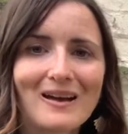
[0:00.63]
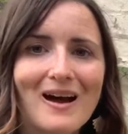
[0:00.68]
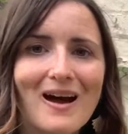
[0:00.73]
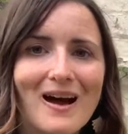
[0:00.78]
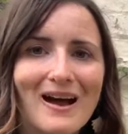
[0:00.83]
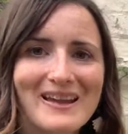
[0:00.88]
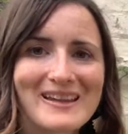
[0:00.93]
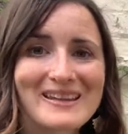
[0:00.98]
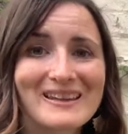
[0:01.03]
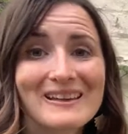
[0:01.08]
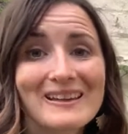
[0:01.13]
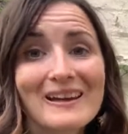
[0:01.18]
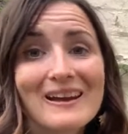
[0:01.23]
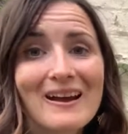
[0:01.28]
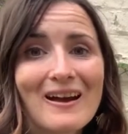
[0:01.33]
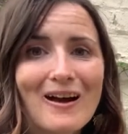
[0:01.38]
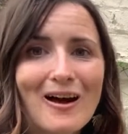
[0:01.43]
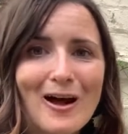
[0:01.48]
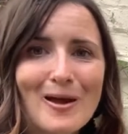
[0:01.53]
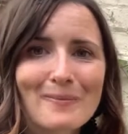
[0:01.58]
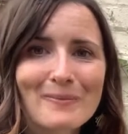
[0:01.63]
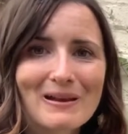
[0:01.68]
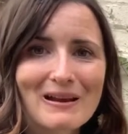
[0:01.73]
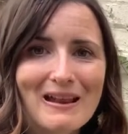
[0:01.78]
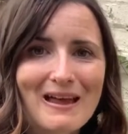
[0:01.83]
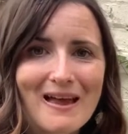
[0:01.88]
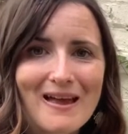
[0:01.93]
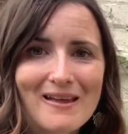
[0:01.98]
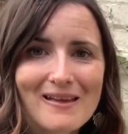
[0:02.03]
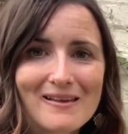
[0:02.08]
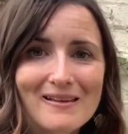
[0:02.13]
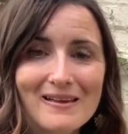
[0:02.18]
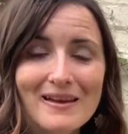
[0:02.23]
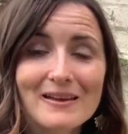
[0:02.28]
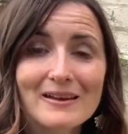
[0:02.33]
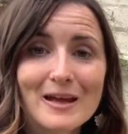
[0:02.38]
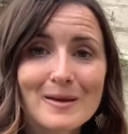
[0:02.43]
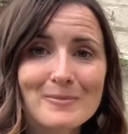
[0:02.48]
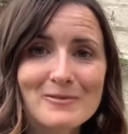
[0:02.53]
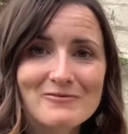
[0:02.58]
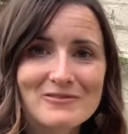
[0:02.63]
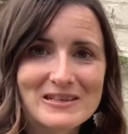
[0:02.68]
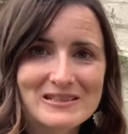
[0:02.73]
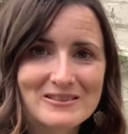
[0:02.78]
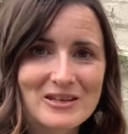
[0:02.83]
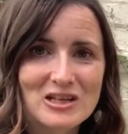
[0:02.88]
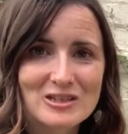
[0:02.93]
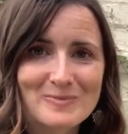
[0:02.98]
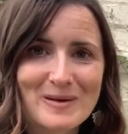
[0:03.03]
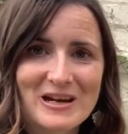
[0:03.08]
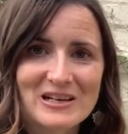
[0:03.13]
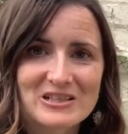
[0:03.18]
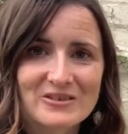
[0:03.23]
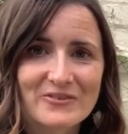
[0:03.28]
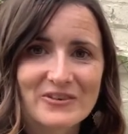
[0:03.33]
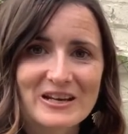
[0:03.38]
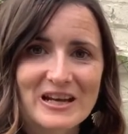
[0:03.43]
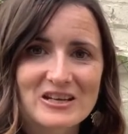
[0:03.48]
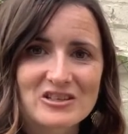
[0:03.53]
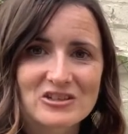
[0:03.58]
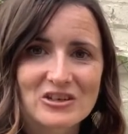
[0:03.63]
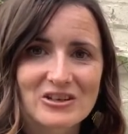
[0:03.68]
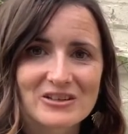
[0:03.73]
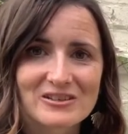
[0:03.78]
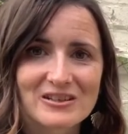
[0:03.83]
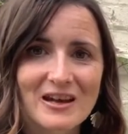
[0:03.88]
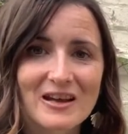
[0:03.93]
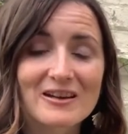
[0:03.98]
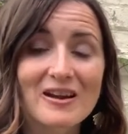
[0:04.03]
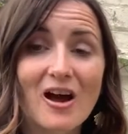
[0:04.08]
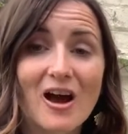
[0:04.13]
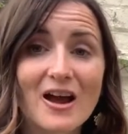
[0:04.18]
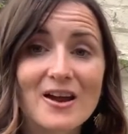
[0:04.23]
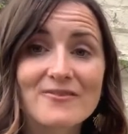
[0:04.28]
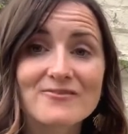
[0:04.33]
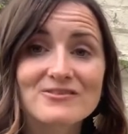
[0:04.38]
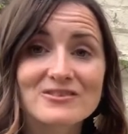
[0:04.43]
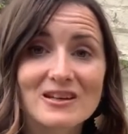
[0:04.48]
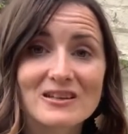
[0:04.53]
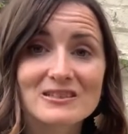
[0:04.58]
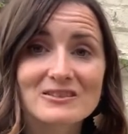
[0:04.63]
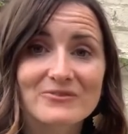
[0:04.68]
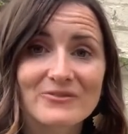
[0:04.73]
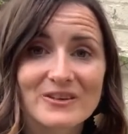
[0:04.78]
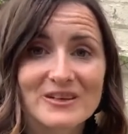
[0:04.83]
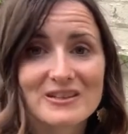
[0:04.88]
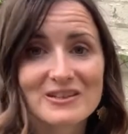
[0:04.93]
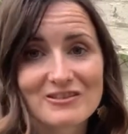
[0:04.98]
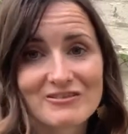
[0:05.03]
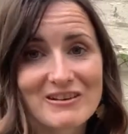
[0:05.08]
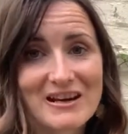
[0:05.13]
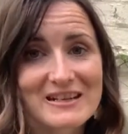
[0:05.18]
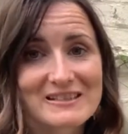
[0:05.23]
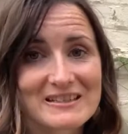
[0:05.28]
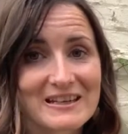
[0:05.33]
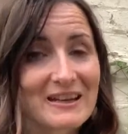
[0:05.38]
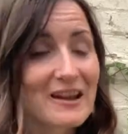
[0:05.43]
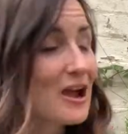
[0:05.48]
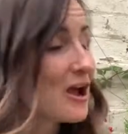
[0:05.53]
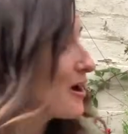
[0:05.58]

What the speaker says: Hi, I'm Claire and I'm the research manager for Naturehood, and I've just finished creating